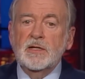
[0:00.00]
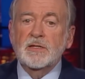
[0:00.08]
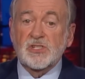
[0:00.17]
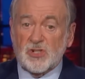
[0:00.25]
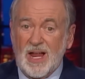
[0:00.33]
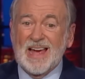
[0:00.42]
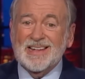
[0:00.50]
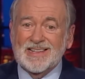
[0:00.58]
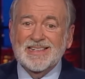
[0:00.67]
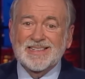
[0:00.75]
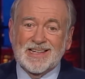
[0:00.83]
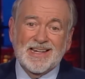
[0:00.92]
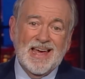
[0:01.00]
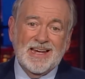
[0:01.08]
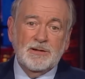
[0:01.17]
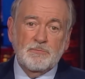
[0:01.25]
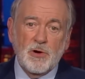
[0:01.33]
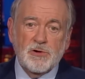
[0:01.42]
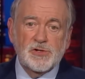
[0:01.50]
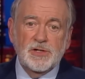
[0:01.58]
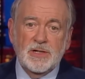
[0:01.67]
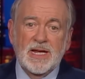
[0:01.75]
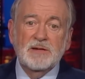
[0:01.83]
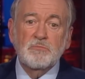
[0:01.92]
that's likely to land a
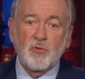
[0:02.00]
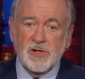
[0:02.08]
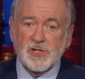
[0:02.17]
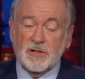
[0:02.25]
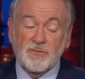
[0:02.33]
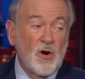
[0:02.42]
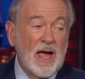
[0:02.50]
person in prison for